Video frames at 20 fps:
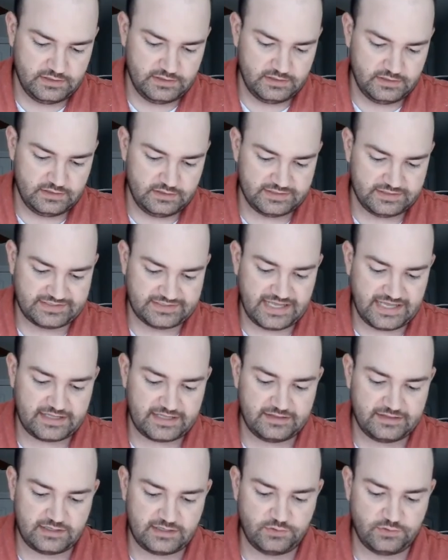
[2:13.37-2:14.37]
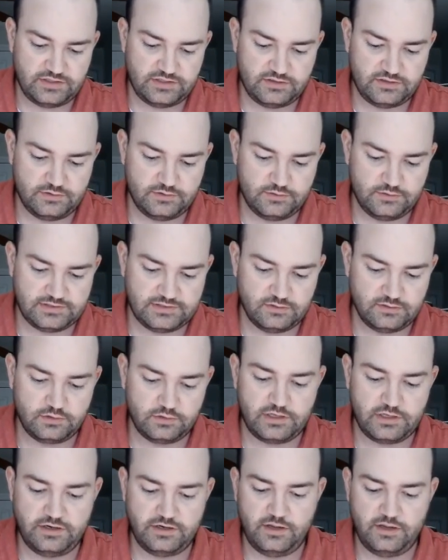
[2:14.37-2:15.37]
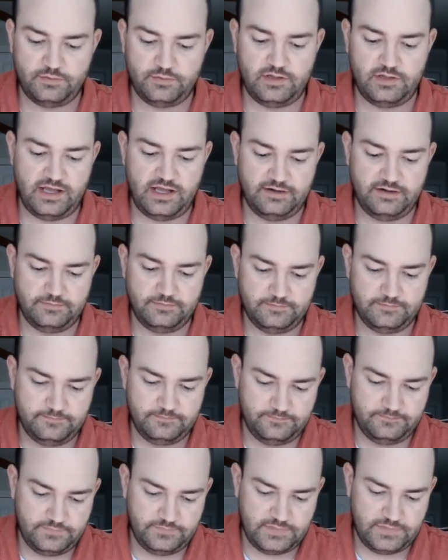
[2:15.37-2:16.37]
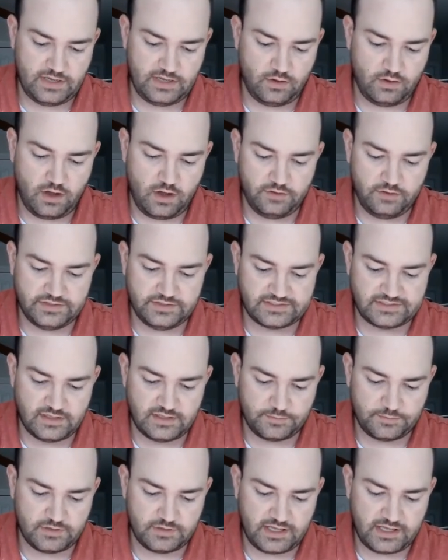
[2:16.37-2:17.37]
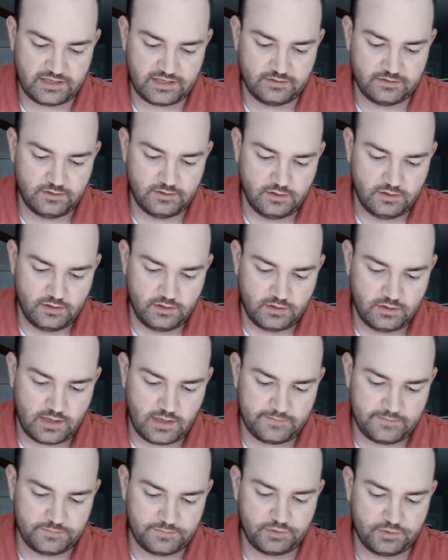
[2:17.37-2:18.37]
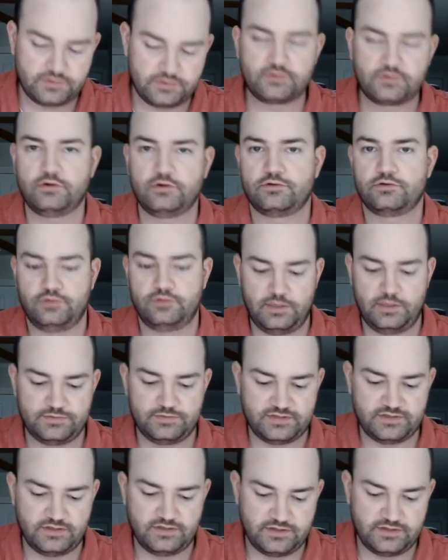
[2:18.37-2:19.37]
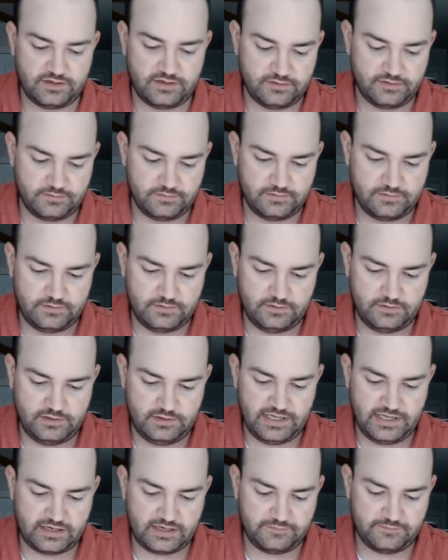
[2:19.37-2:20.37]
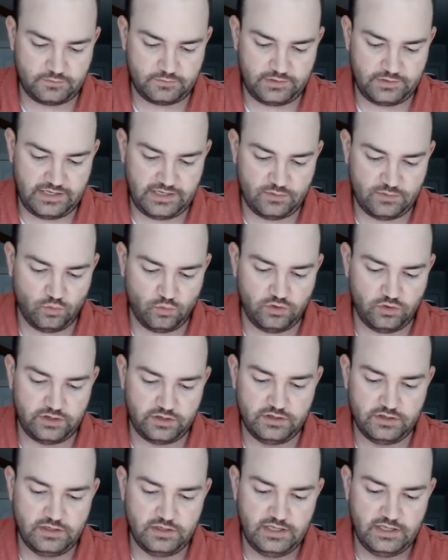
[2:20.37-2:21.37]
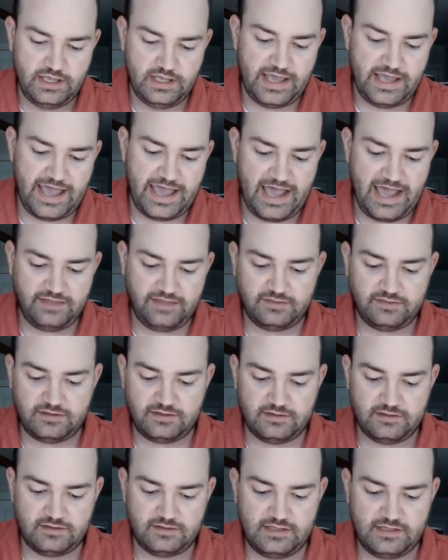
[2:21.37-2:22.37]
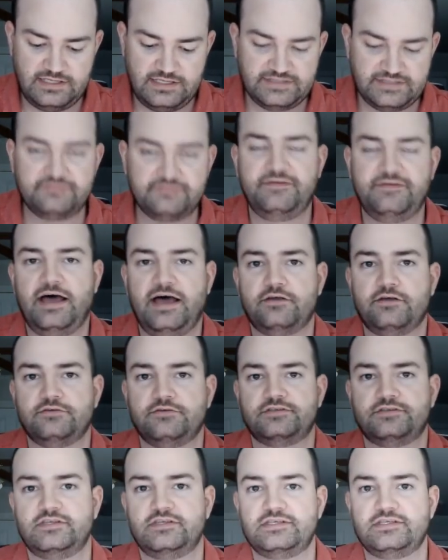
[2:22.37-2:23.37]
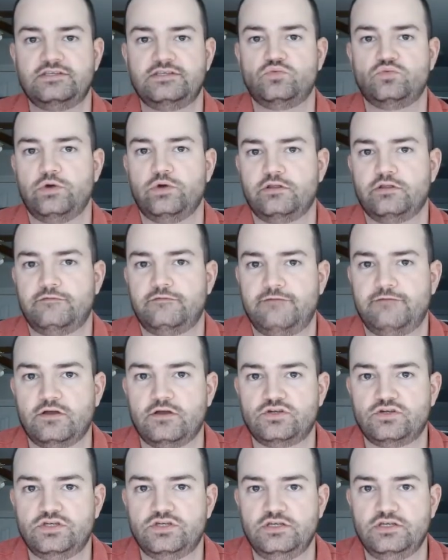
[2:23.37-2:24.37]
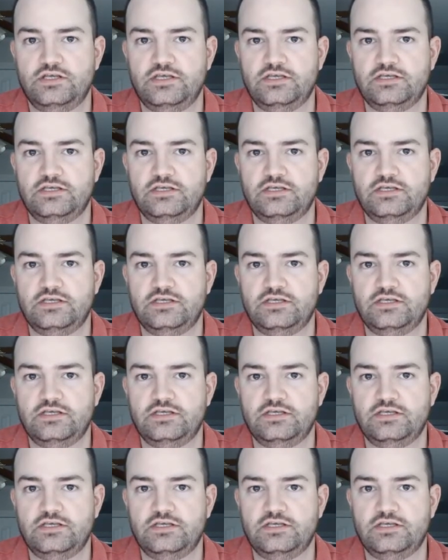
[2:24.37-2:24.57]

The second thing we need to do is look at a number line. Now, on this number line, I'm going to put the critical numbers on there. Negative 3 and 1. At these values, this is where the function,